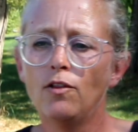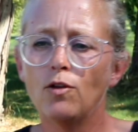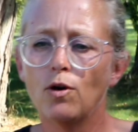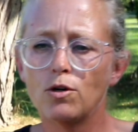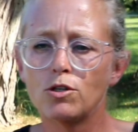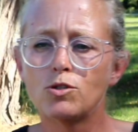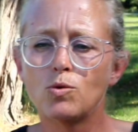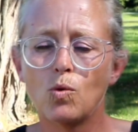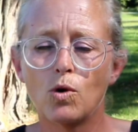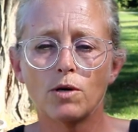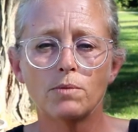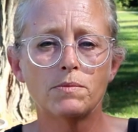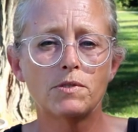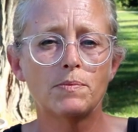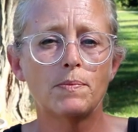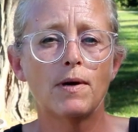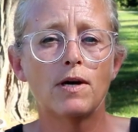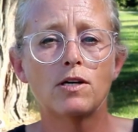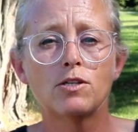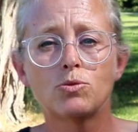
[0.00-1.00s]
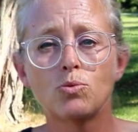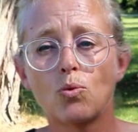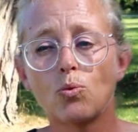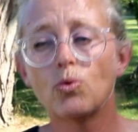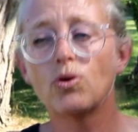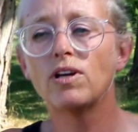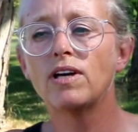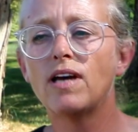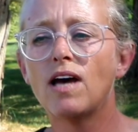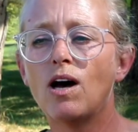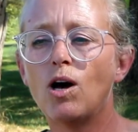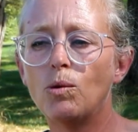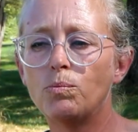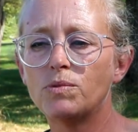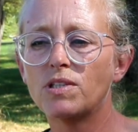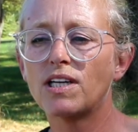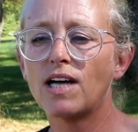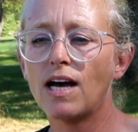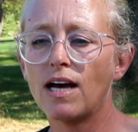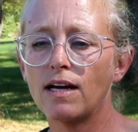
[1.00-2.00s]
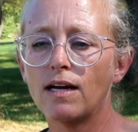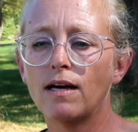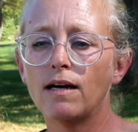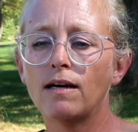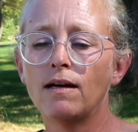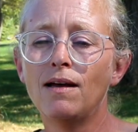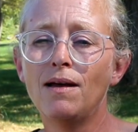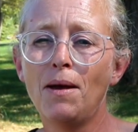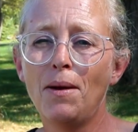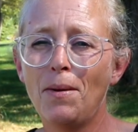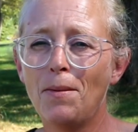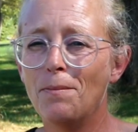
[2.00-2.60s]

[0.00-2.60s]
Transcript: Those warm spells will really help to kind of